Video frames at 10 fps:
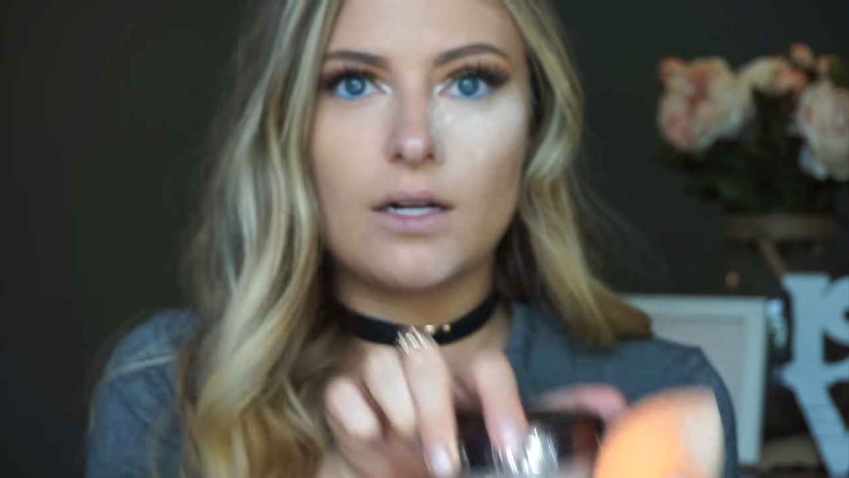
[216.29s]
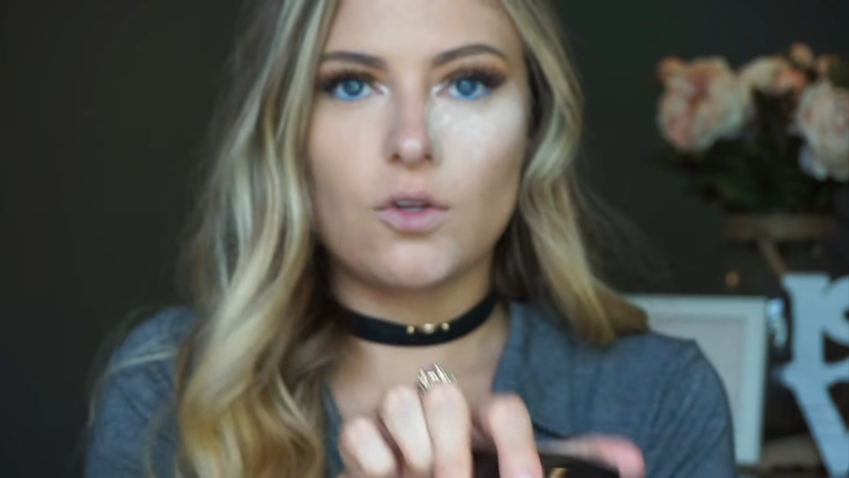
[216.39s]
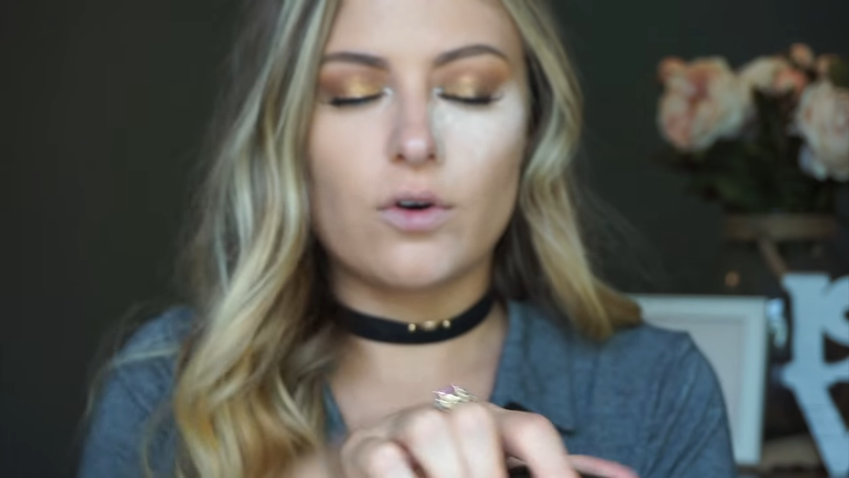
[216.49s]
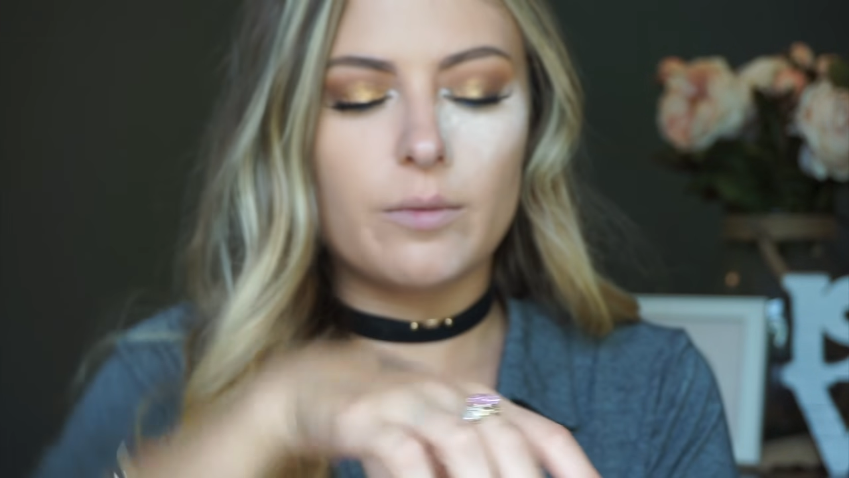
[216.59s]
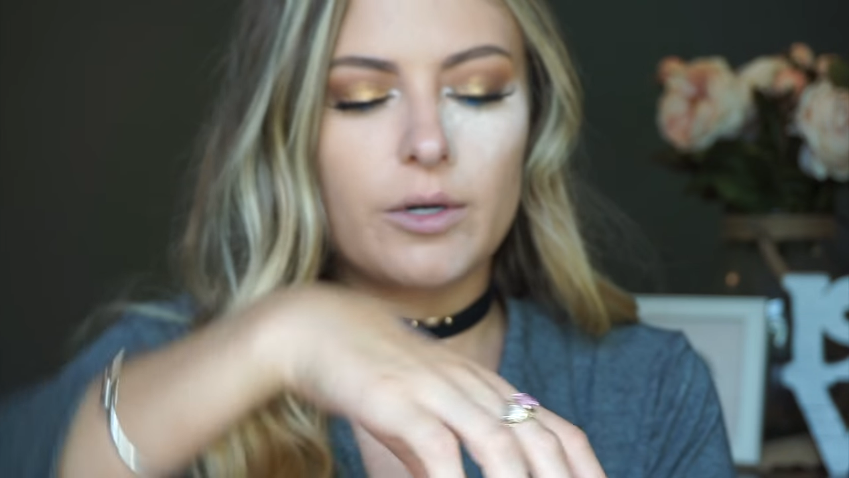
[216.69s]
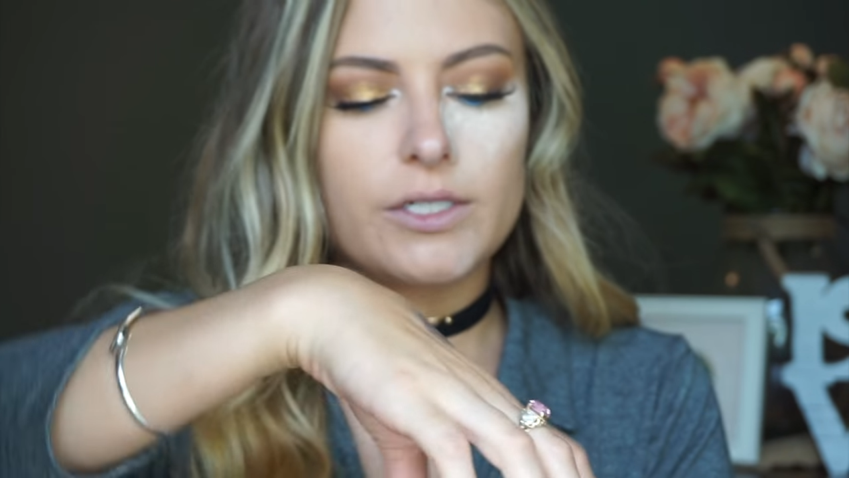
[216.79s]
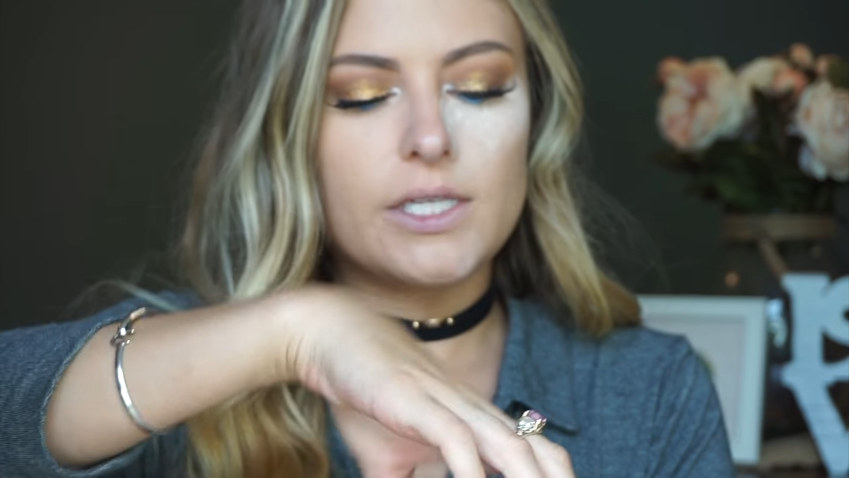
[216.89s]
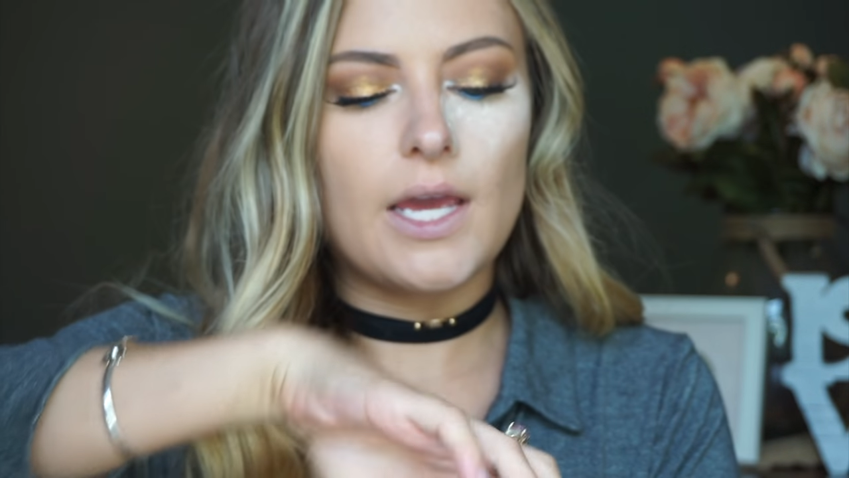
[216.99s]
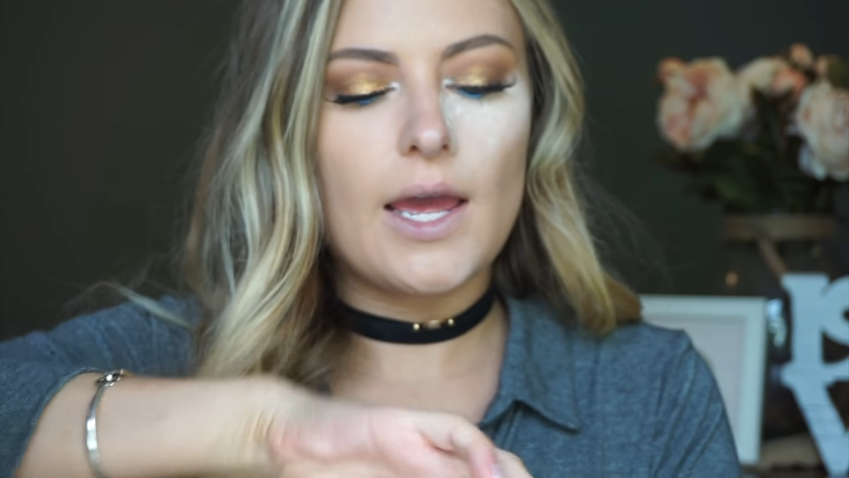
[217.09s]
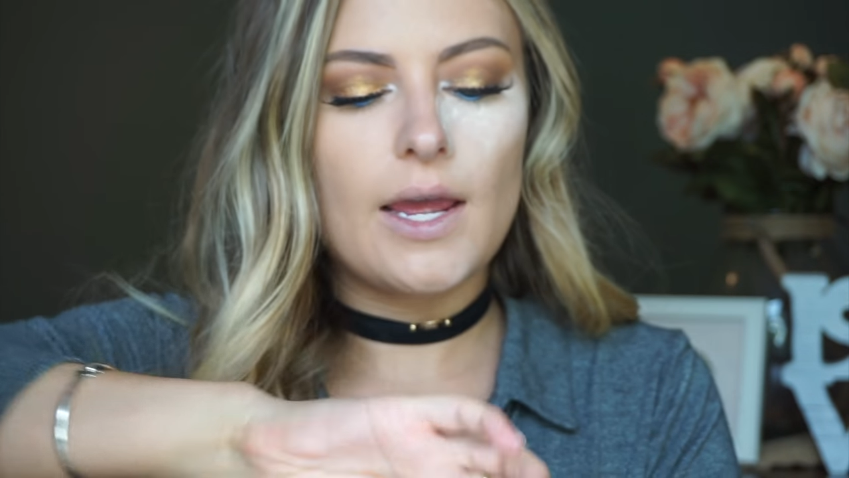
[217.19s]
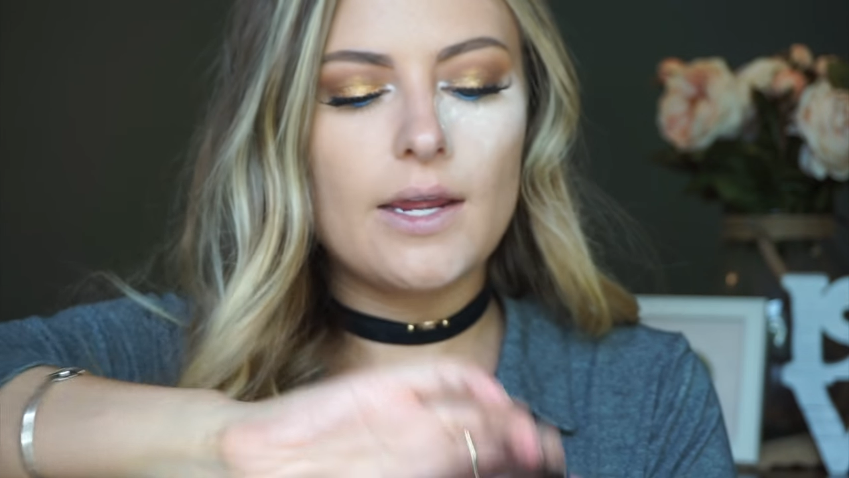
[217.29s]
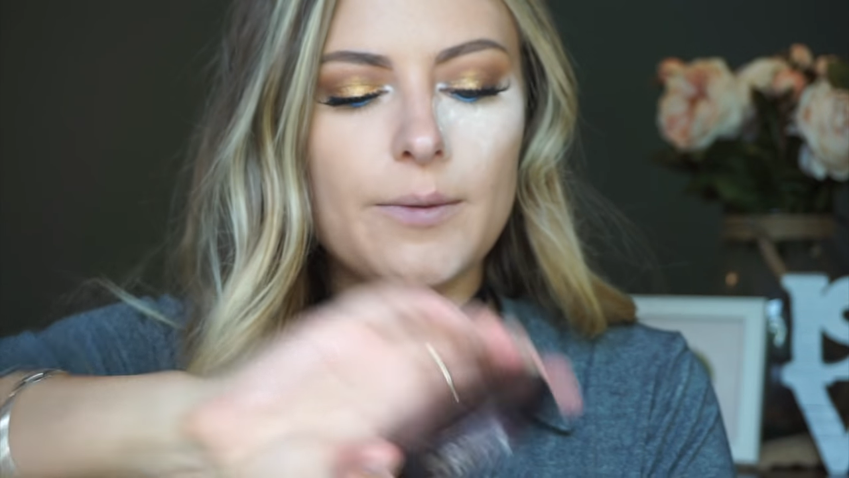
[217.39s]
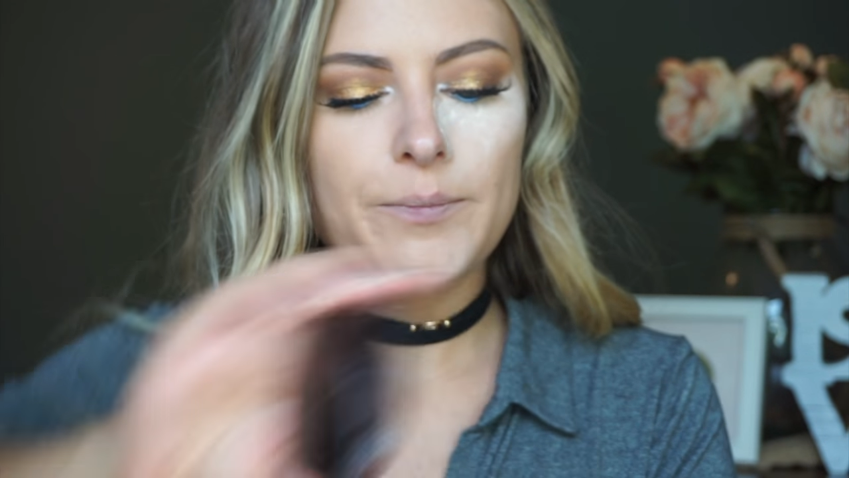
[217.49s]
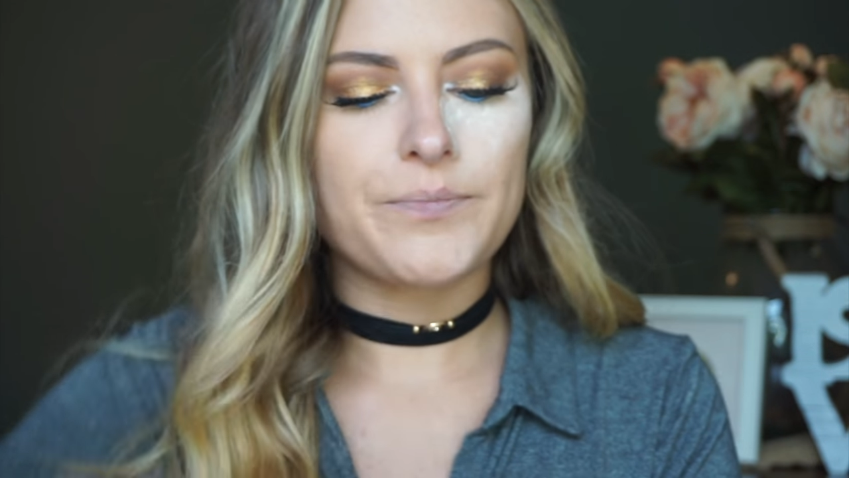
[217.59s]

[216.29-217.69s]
Laura Mercier